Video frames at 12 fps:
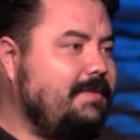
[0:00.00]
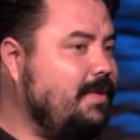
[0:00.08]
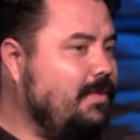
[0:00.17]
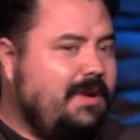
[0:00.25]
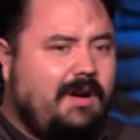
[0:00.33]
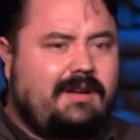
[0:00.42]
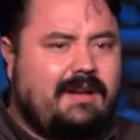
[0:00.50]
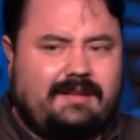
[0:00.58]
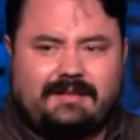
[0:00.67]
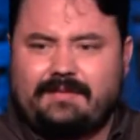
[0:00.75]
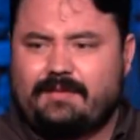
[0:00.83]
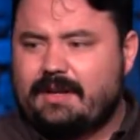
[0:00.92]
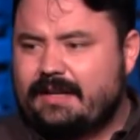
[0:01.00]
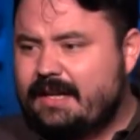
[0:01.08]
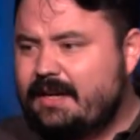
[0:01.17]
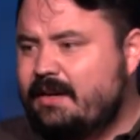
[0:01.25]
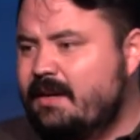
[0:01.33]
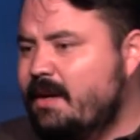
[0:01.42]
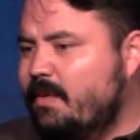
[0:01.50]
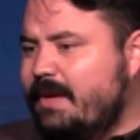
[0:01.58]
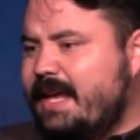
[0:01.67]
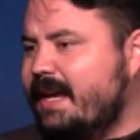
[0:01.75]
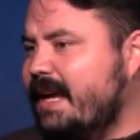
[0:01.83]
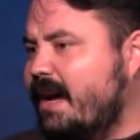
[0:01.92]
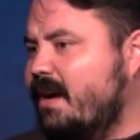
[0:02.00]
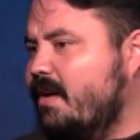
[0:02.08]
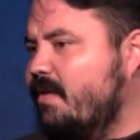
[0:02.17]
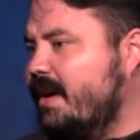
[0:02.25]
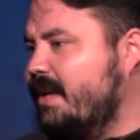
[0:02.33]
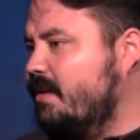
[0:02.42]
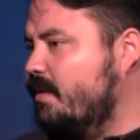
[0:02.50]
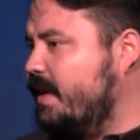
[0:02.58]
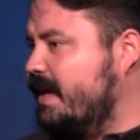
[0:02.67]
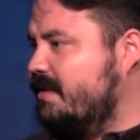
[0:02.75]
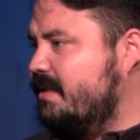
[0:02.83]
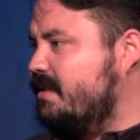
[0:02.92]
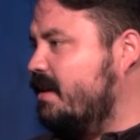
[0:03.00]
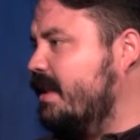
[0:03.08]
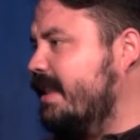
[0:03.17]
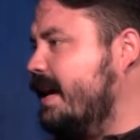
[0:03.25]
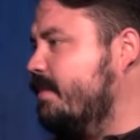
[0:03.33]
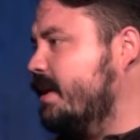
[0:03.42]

we all kind of live around here. We hang out on a regular basis, all of that.